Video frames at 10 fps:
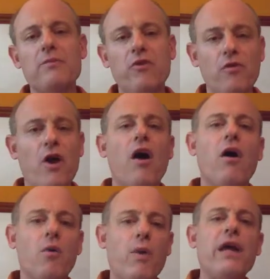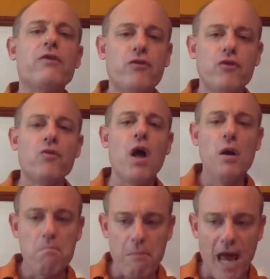so there are ways to
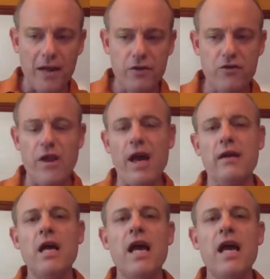manage that.